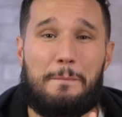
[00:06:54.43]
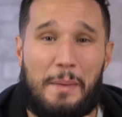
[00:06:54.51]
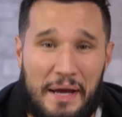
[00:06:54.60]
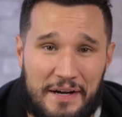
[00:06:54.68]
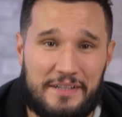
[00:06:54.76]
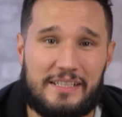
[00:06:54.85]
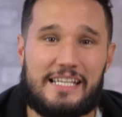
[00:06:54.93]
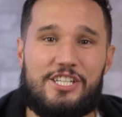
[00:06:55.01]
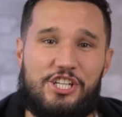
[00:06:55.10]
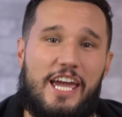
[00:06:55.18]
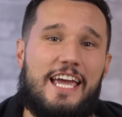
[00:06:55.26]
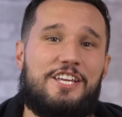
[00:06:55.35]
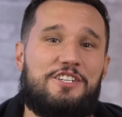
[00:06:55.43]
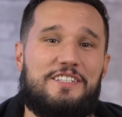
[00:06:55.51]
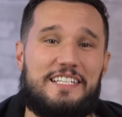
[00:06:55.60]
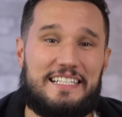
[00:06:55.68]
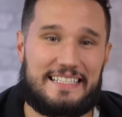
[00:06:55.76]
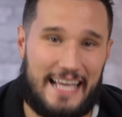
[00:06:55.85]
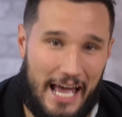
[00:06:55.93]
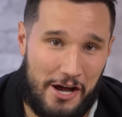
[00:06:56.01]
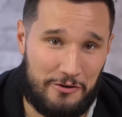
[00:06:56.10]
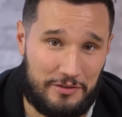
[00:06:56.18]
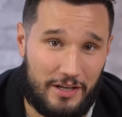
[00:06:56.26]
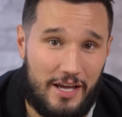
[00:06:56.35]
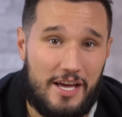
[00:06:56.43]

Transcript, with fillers: barely changed the sound.